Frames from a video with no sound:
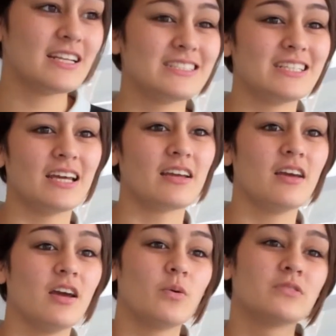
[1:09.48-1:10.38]
editing
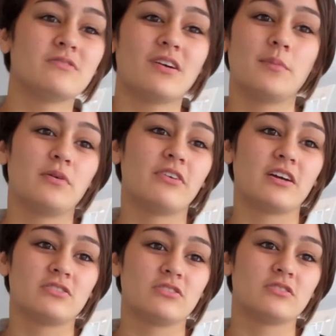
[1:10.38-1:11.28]
wasn't very
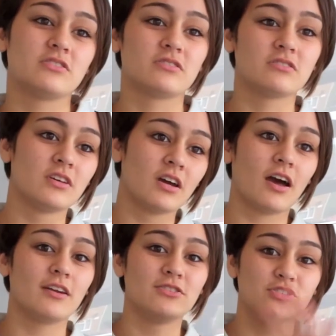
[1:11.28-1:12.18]
professional, it just
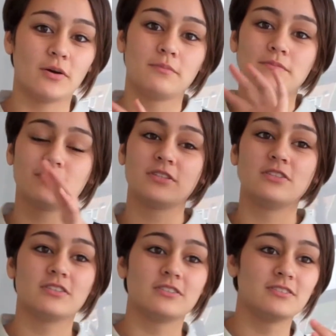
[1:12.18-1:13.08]
kind of jumped and
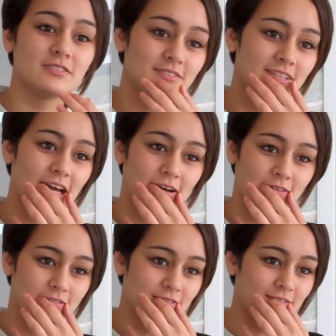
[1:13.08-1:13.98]
you could
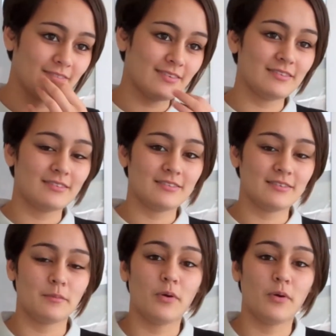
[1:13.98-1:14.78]
tell the